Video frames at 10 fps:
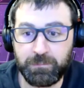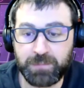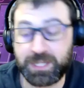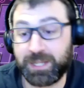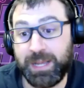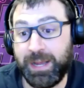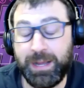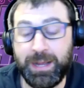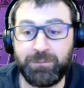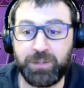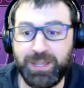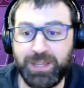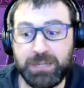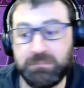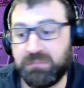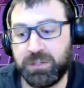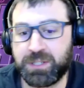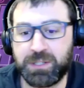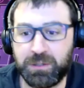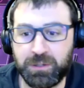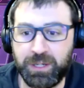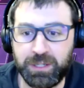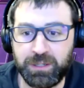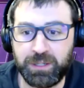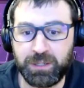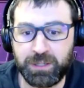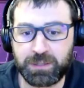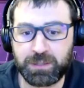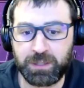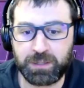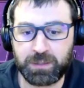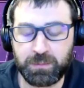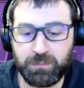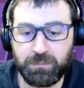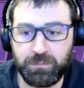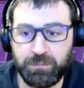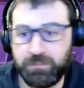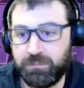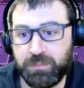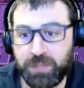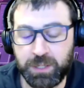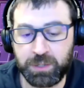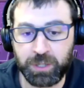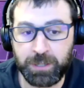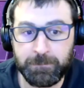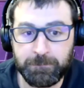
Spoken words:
Because after that, there is no gray area. It's cut and dry.